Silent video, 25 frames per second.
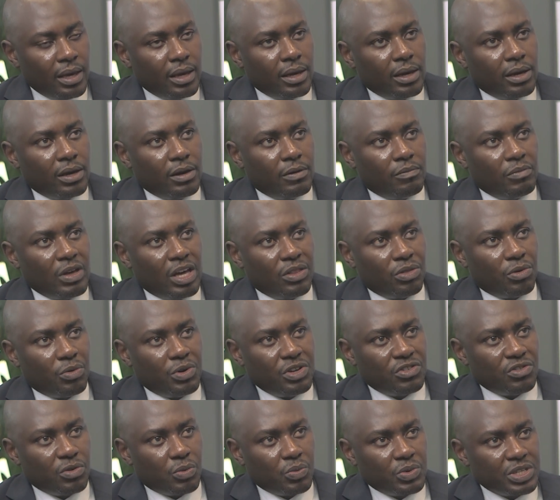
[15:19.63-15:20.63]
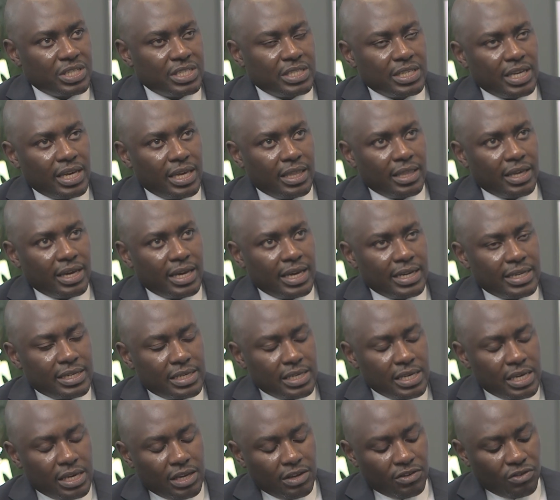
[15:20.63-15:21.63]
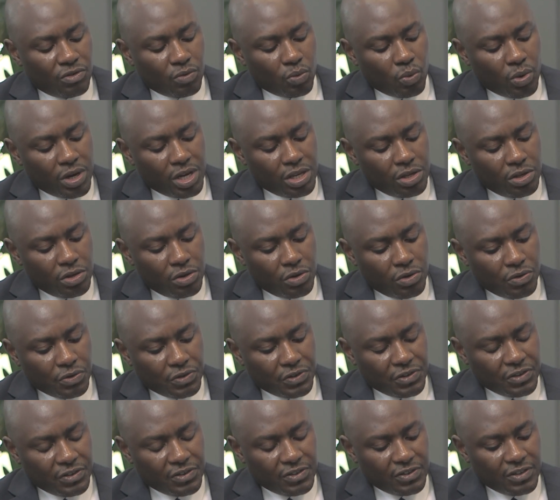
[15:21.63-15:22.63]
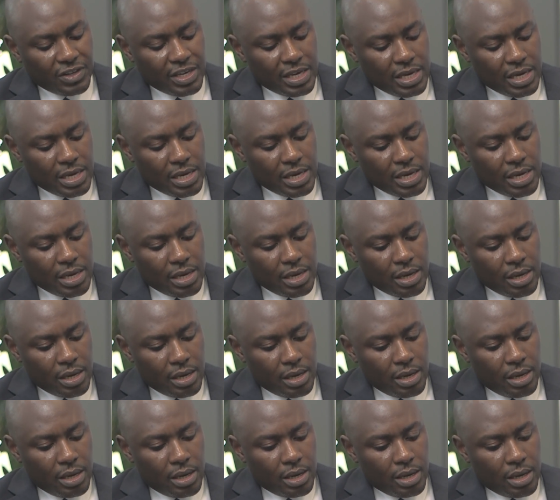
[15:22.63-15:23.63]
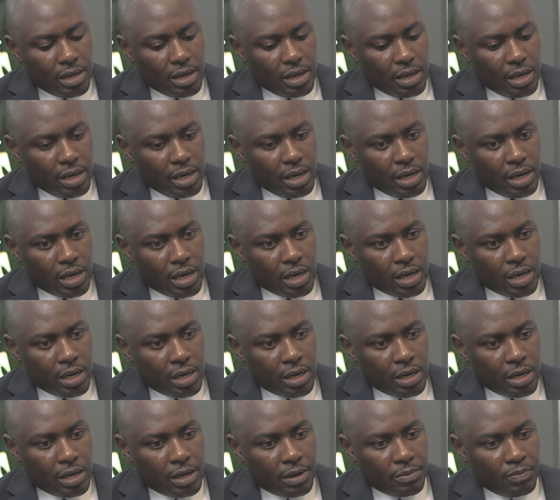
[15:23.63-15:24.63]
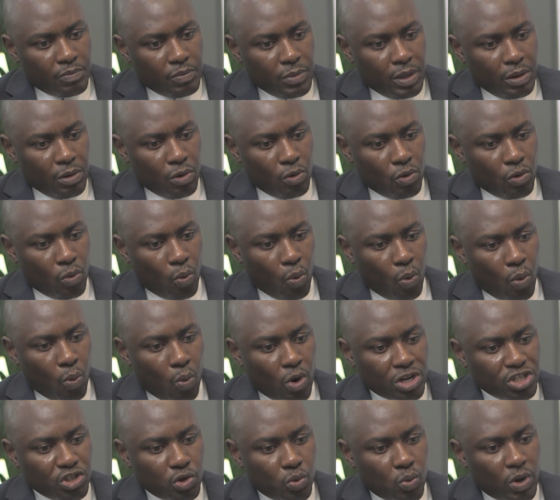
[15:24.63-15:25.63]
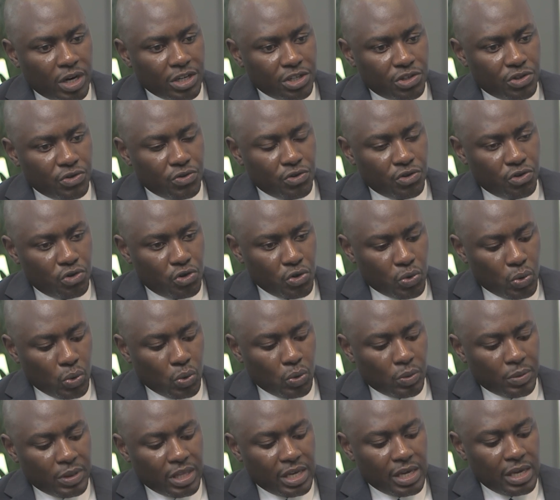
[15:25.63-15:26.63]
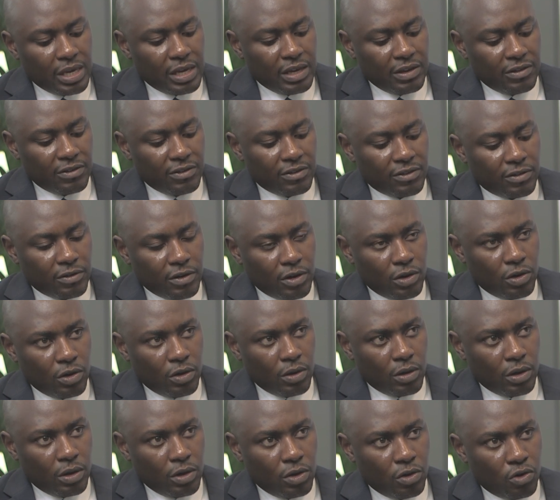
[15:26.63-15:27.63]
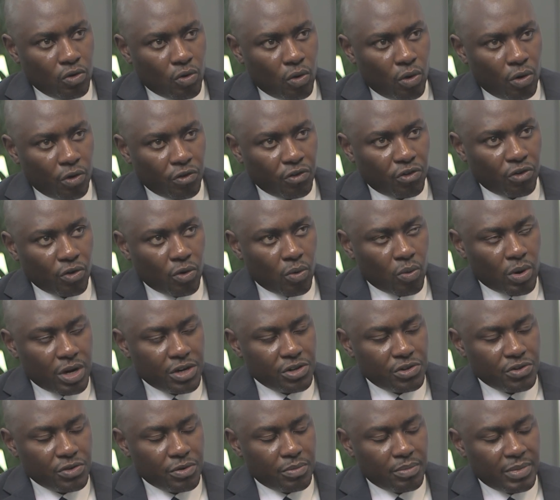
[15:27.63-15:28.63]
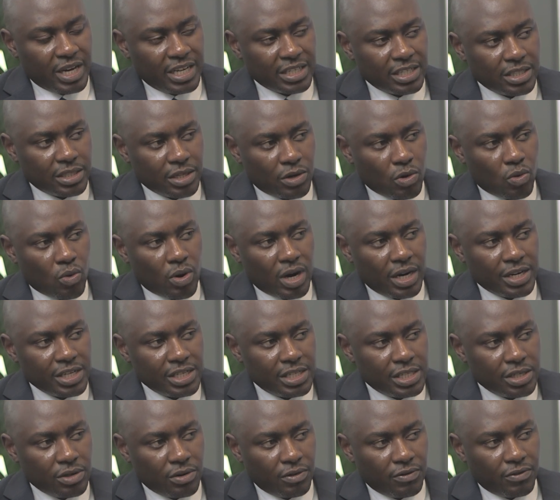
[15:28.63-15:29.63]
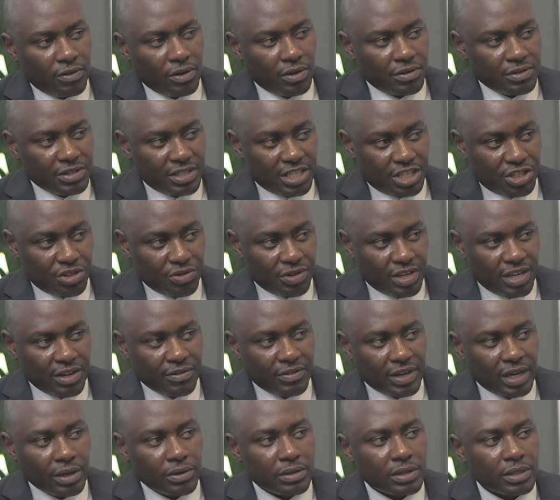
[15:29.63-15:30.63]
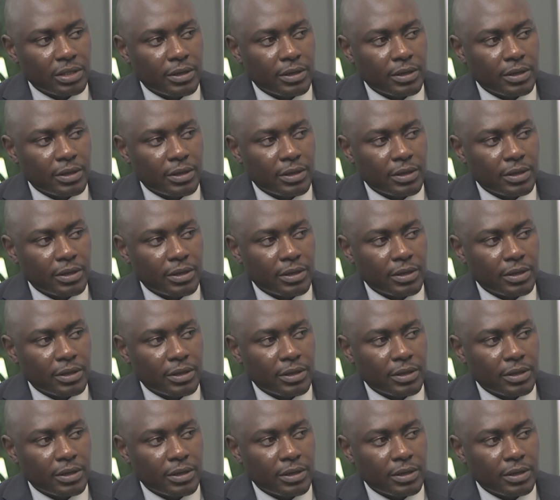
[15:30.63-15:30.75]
And the reason we say that is when you see what you want to do is you also want to match the quality of loans that you give out.